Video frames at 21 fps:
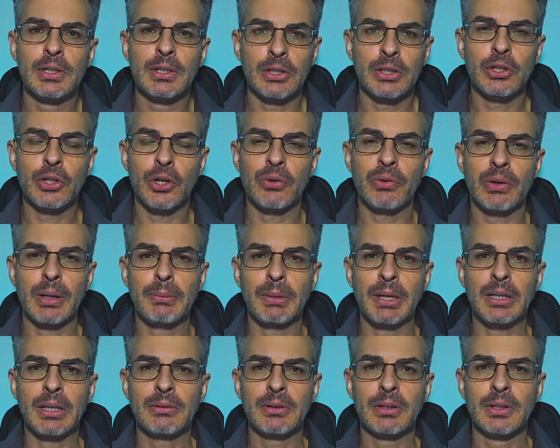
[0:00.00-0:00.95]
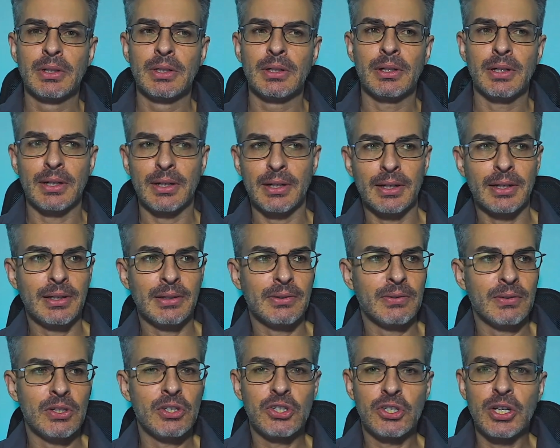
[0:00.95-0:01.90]
You know what I mean?
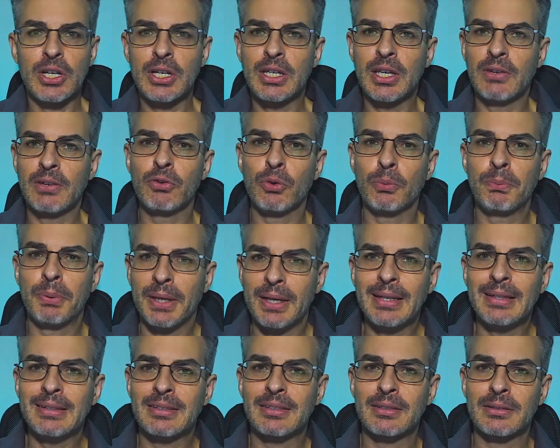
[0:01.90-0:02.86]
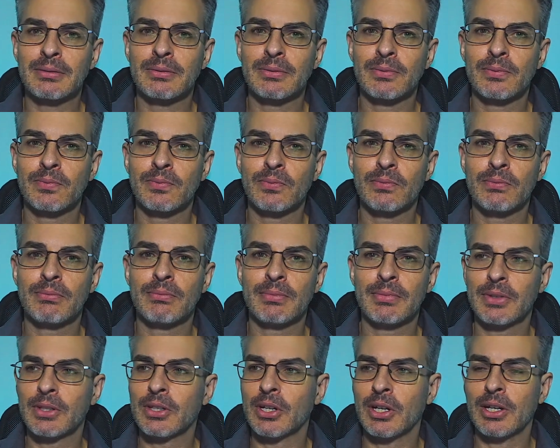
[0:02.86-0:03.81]
Does she give you peace?
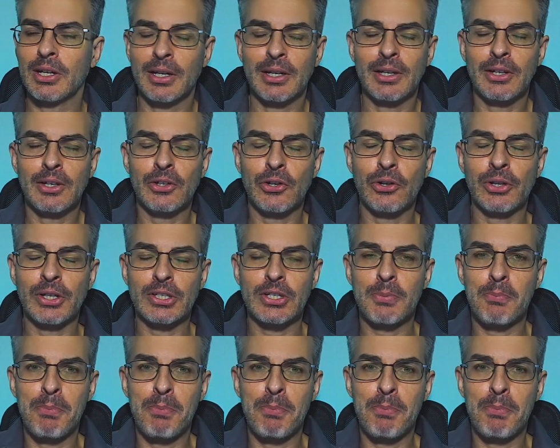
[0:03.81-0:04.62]
Just